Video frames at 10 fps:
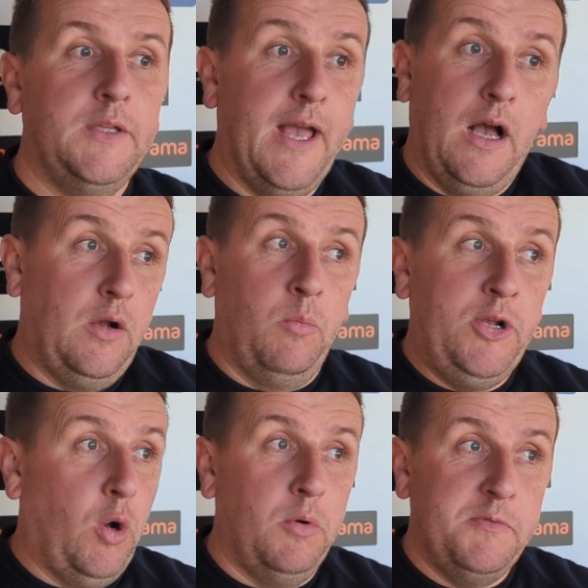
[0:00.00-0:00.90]
Yeah,
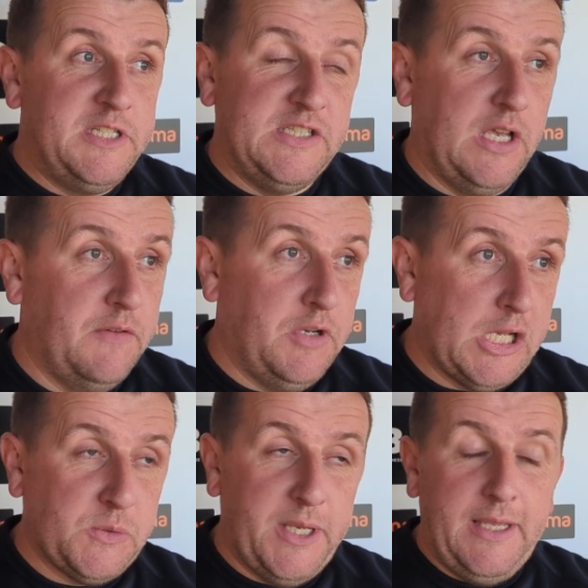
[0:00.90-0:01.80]
we got what we deserved
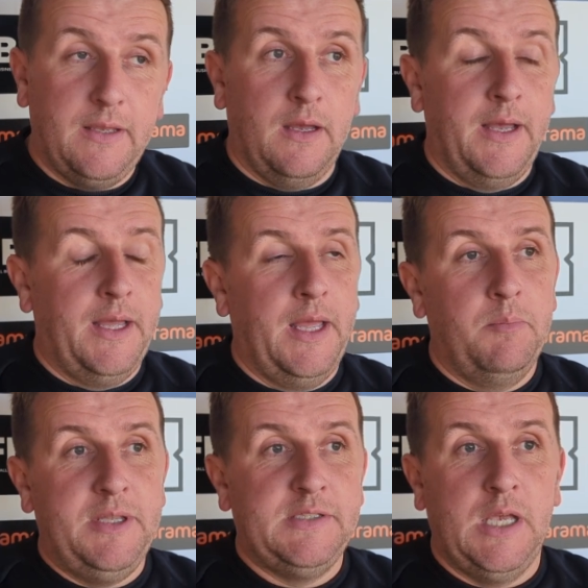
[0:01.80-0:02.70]
last week
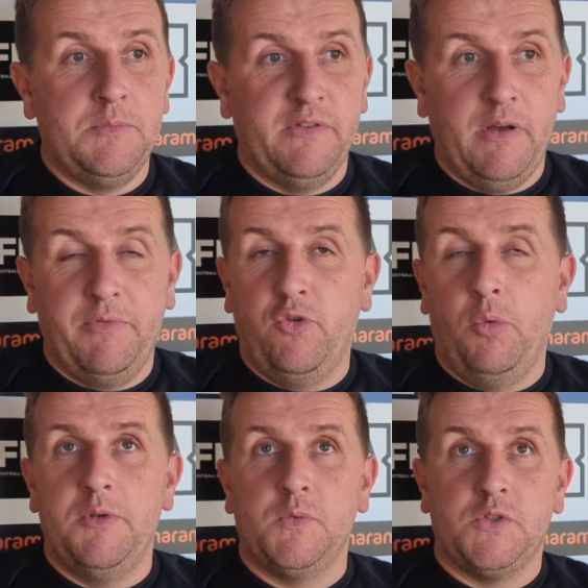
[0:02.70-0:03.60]
in terms of our performance.